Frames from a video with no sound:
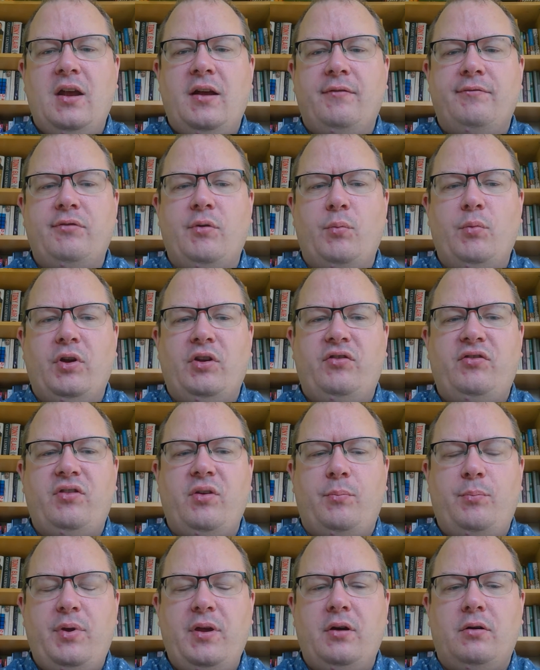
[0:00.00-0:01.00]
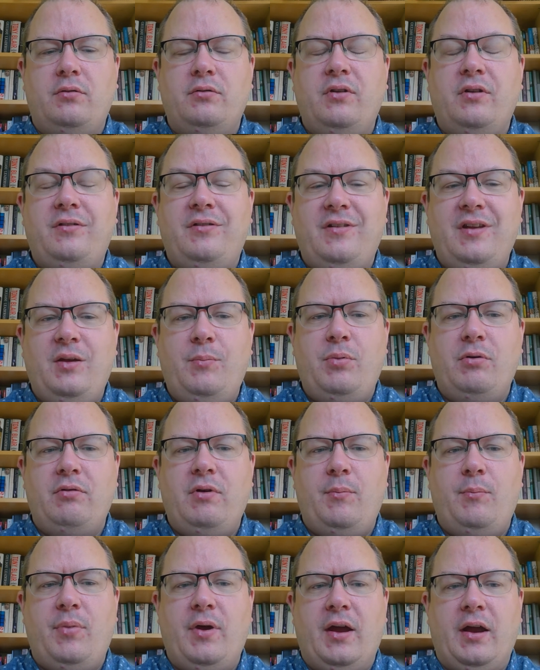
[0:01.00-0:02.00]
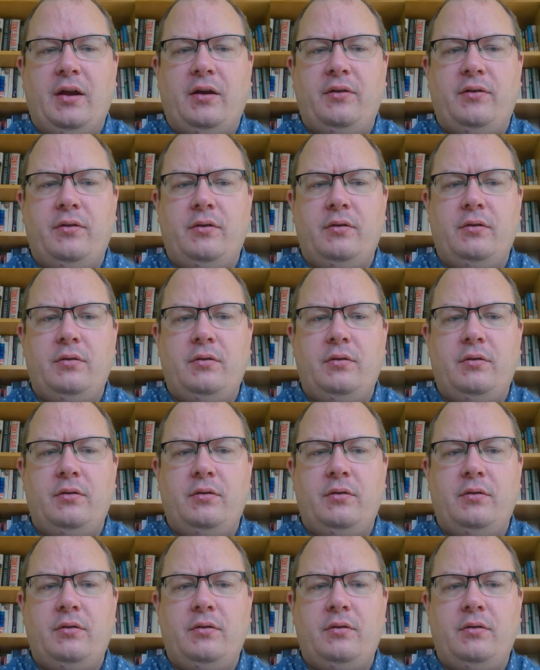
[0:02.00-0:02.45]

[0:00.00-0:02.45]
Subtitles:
from which to build deeper impact.